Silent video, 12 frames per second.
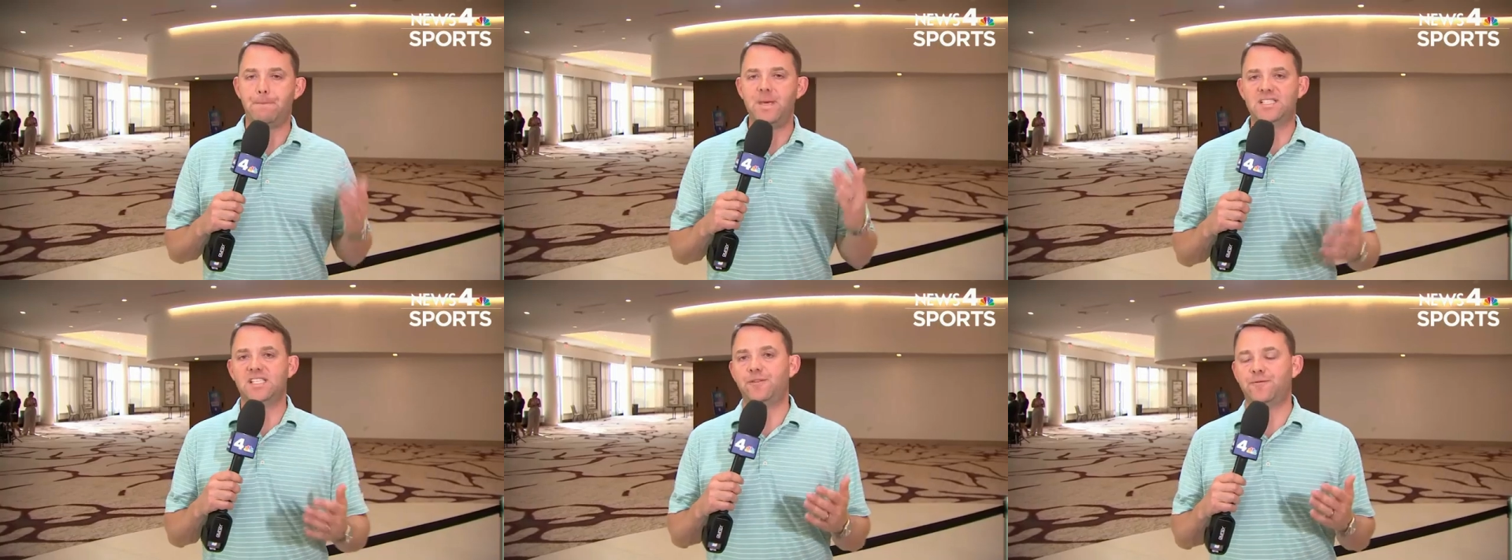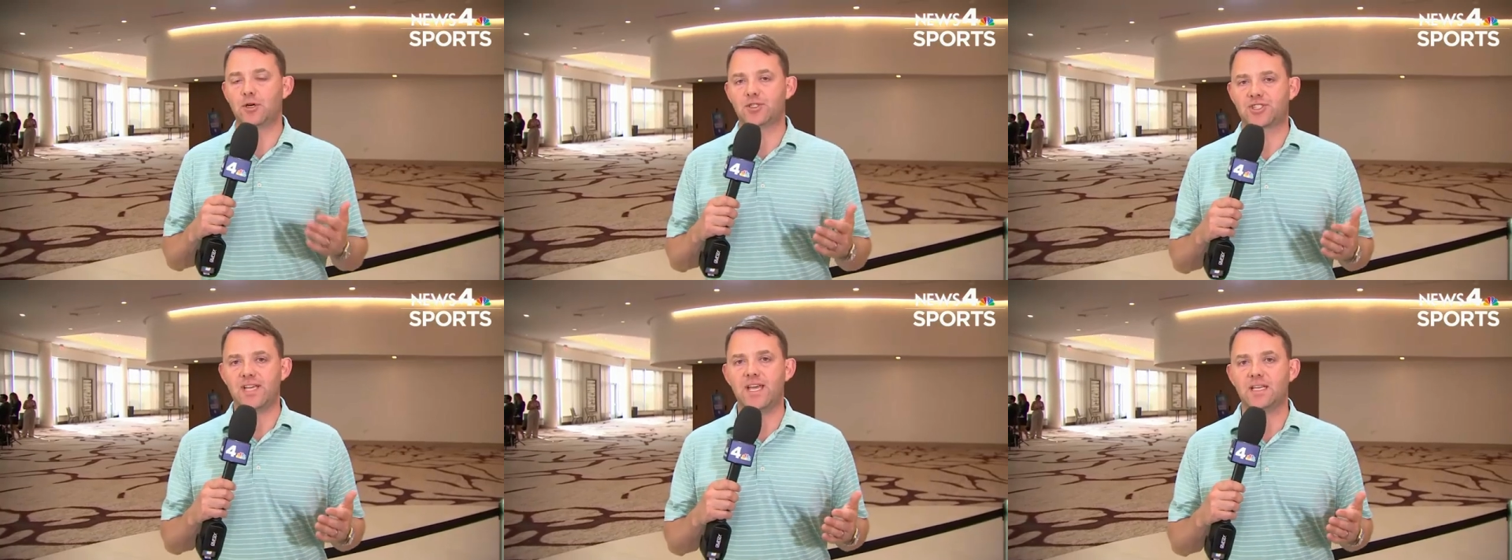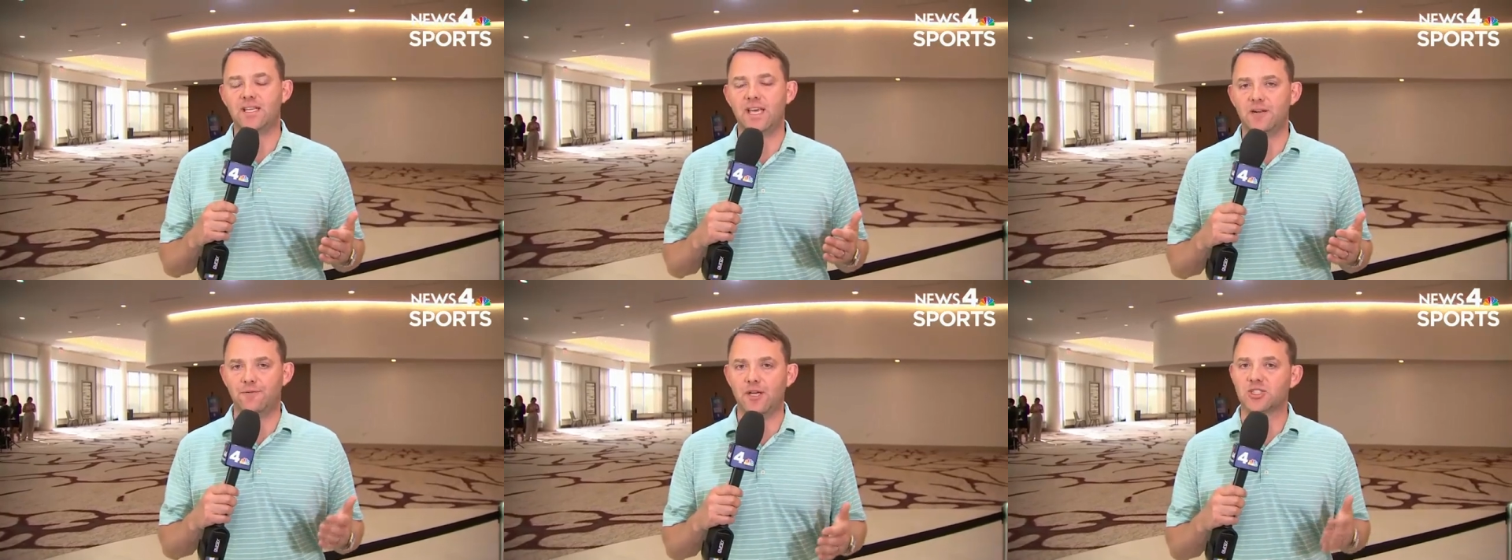busy first day at the
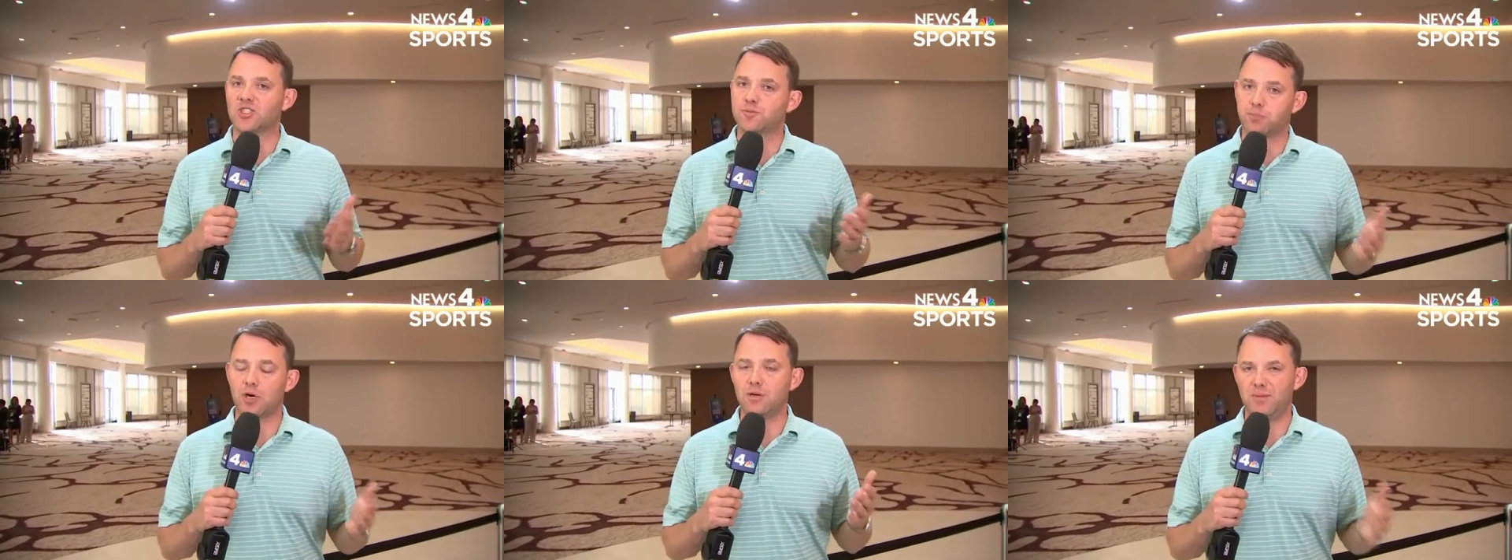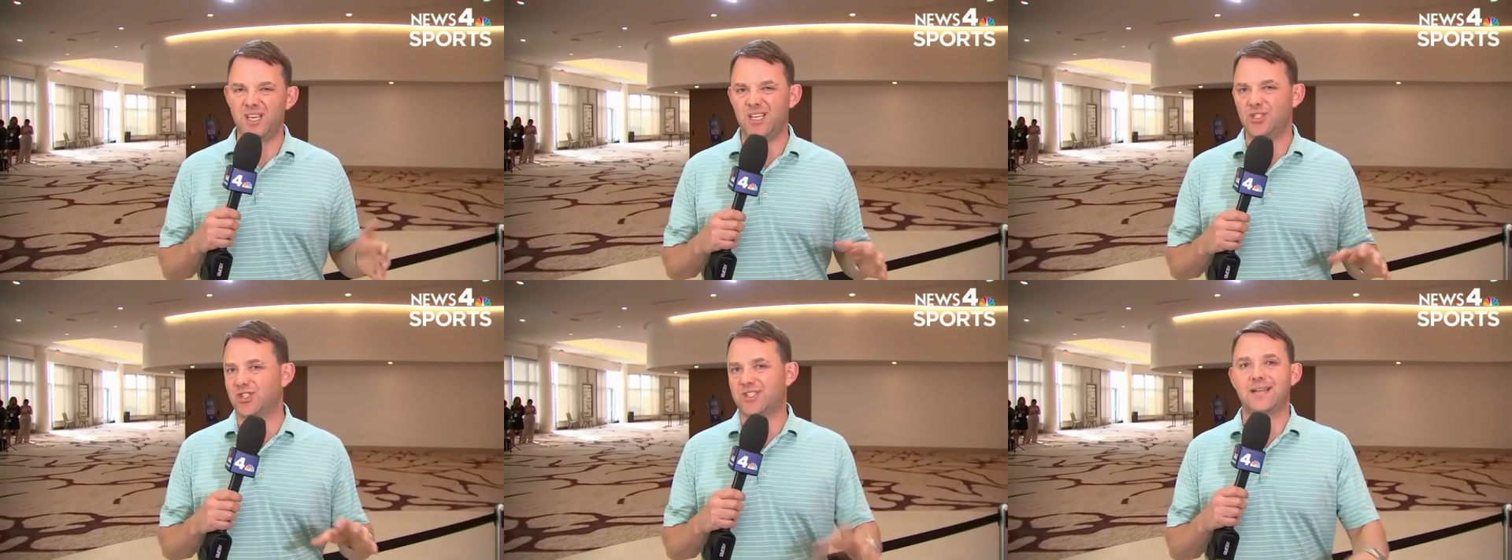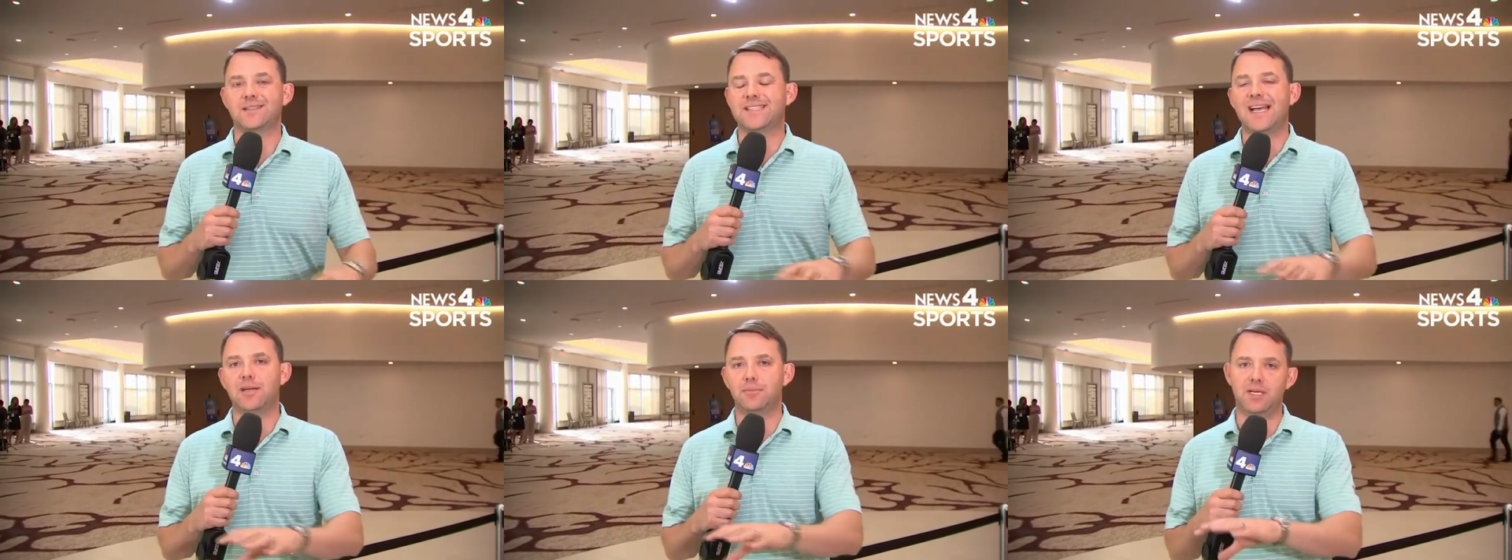NFL spring meeting just
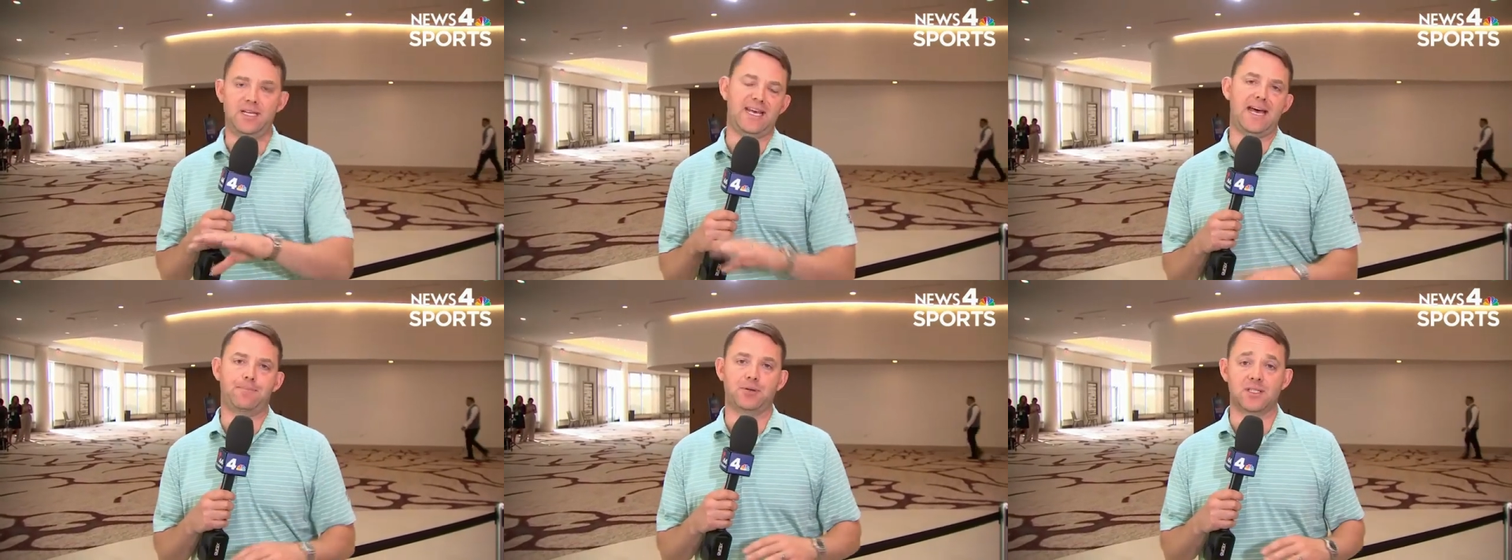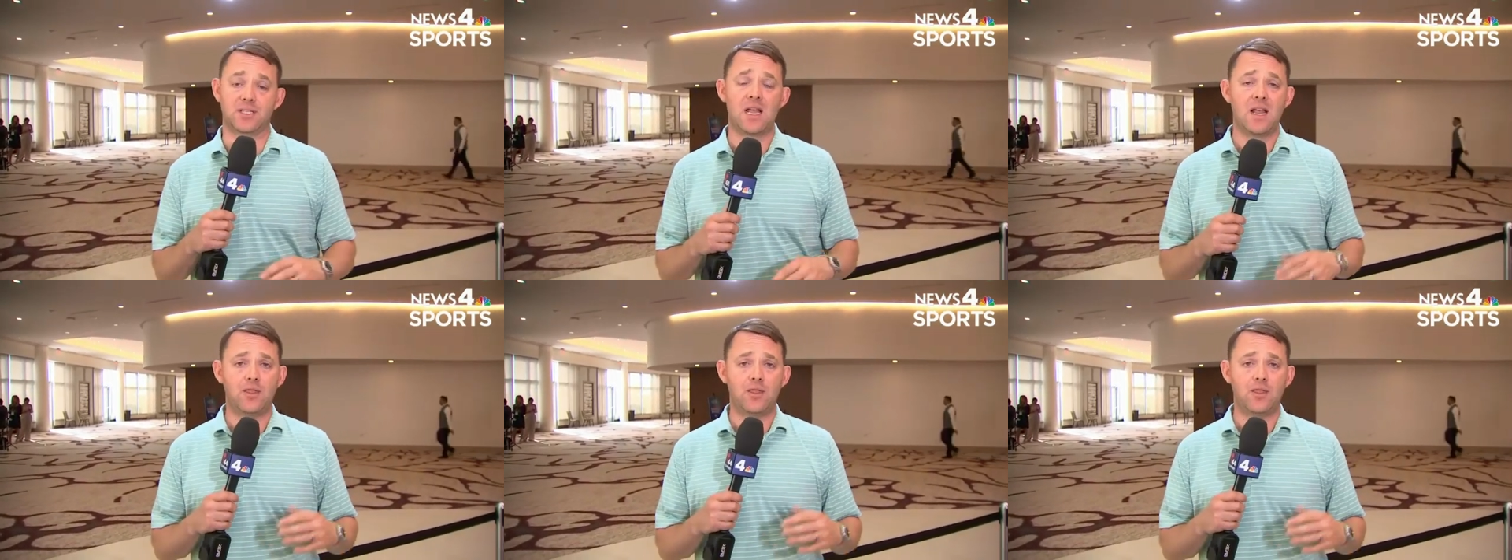outside of Minneapolis.